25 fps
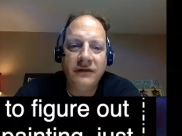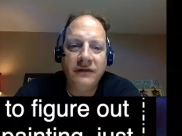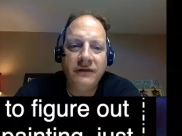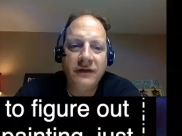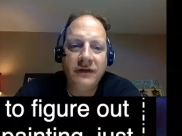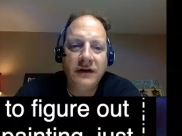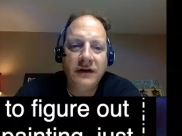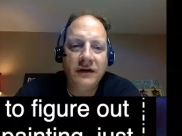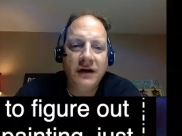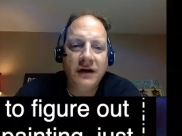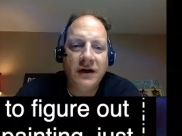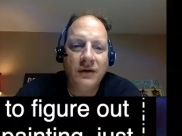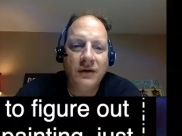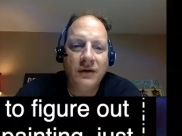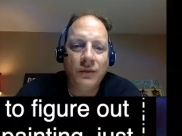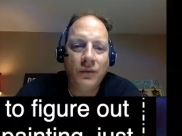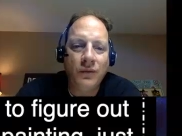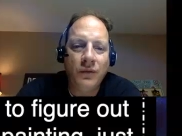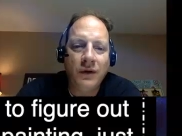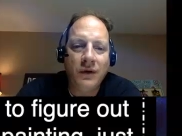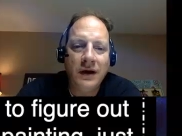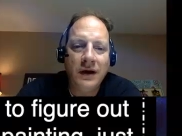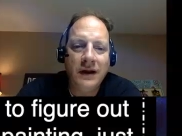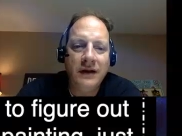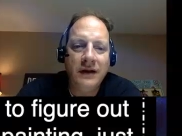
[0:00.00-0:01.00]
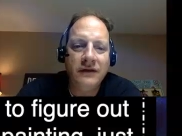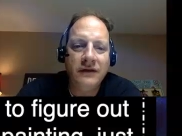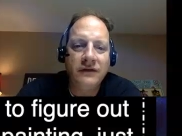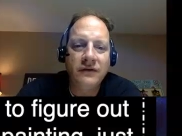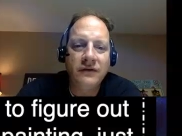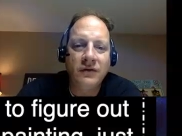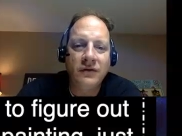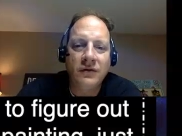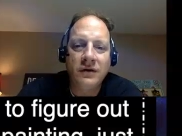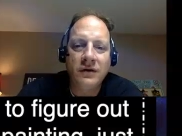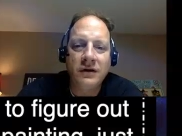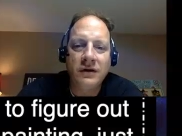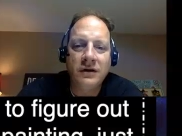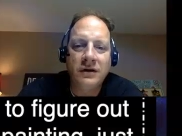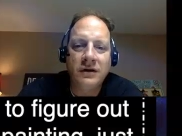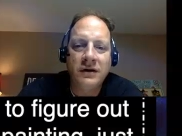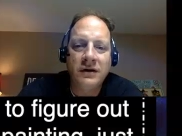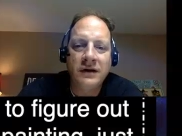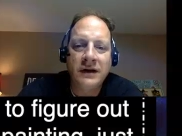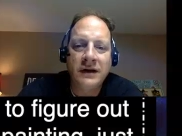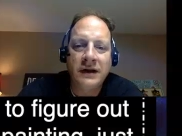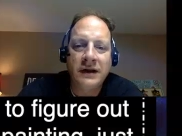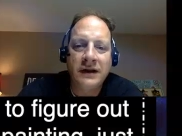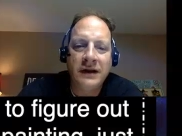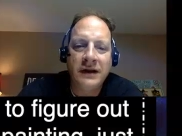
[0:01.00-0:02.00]
to figure out what is going
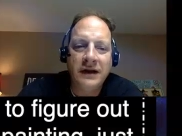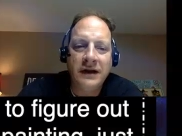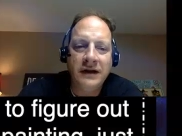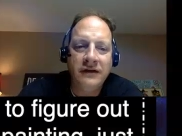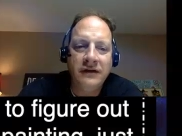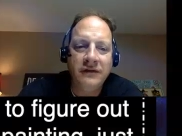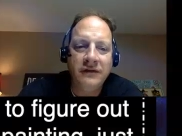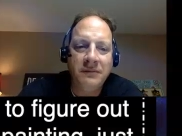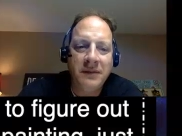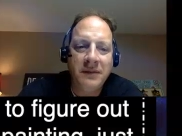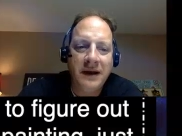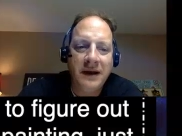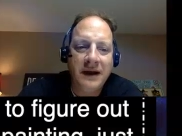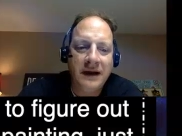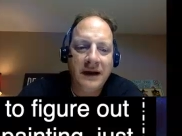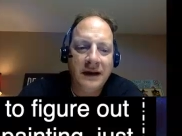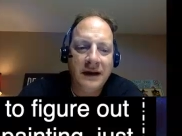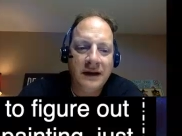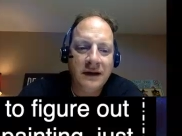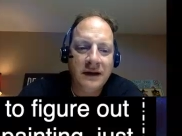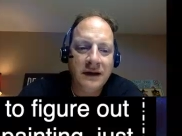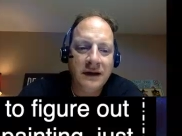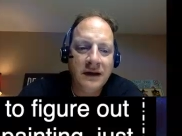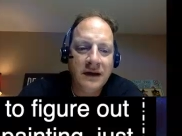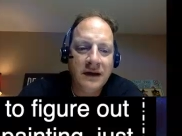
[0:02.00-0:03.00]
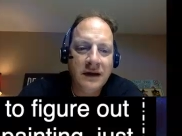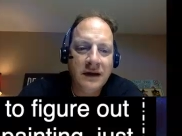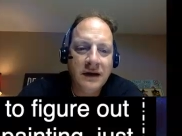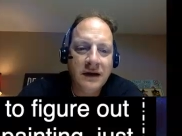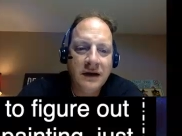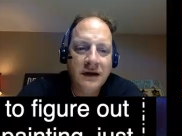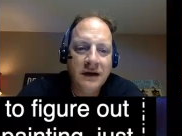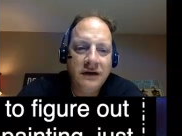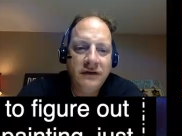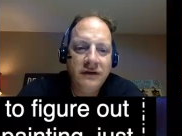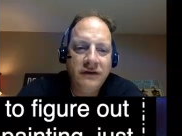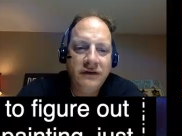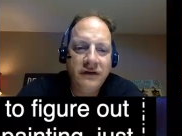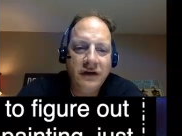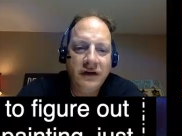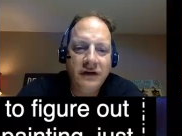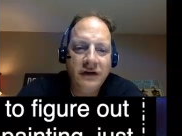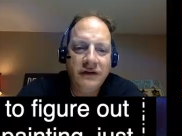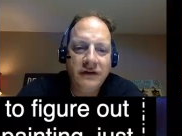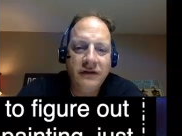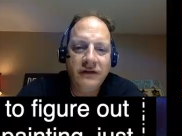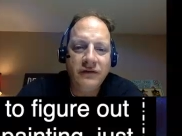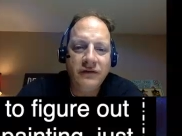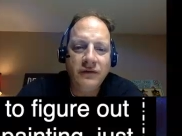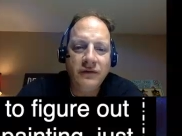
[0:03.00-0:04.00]
on in each painting,
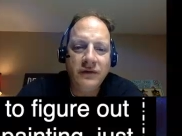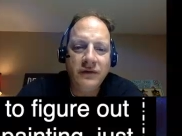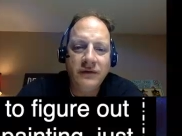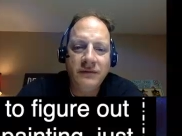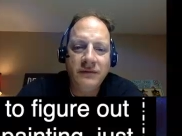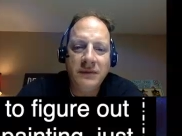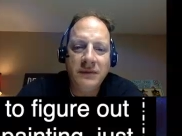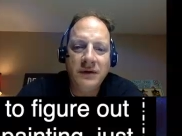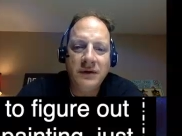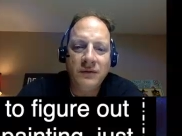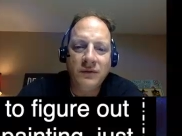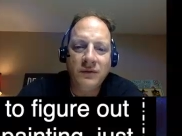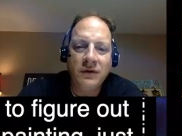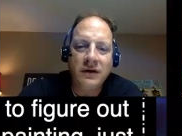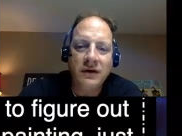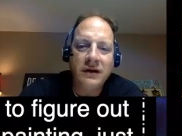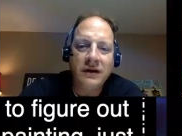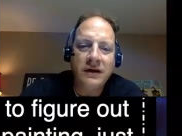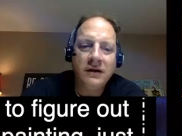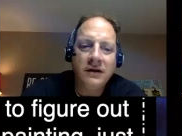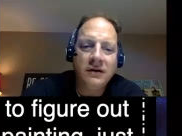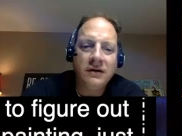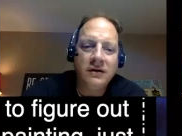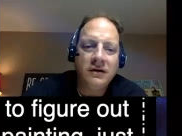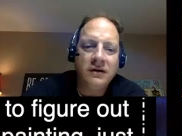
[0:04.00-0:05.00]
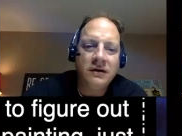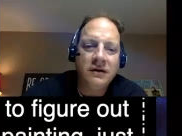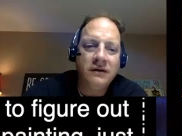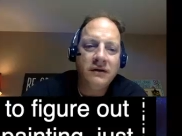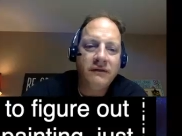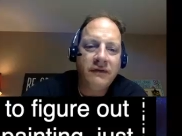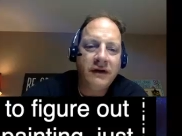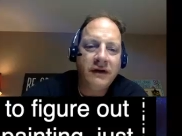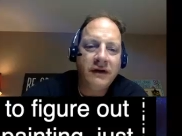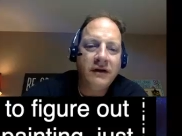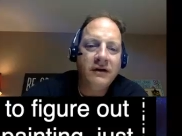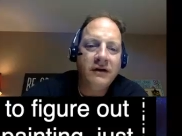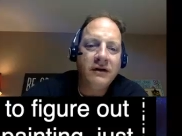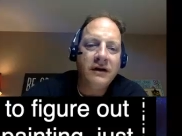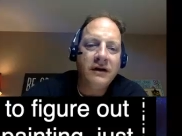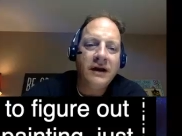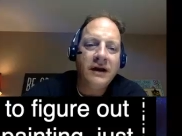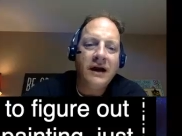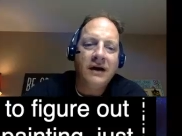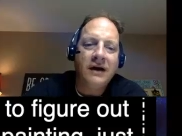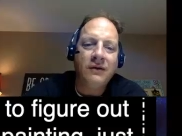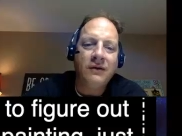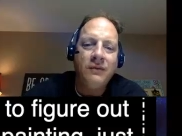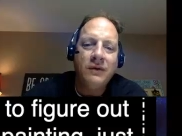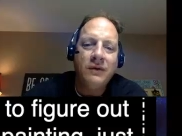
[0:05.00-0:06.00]
just as we have been working on figuring
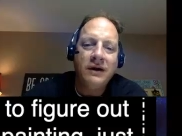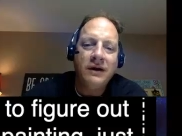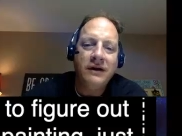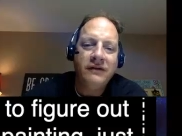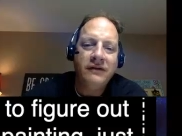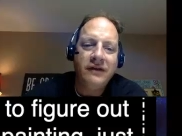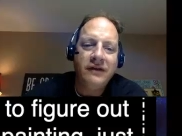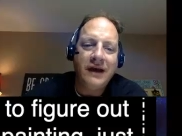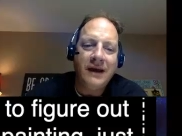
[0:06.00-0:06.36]
out what is